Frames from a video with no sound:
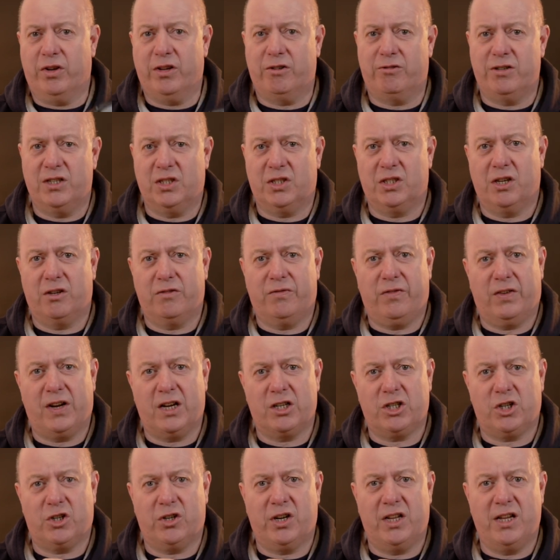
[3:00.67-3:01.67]
There is no
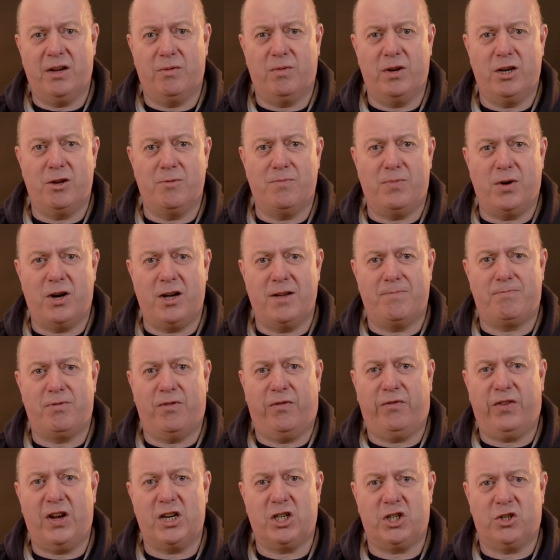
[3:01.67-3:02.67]
flash on here. When you buy a
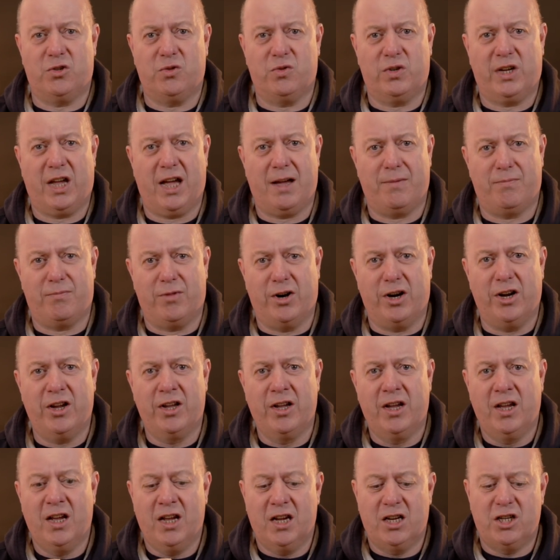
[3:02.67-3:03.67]
professional camera,
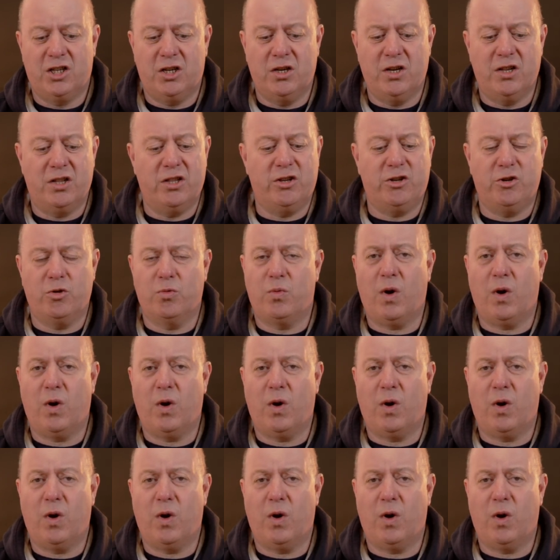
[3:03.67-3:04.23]
you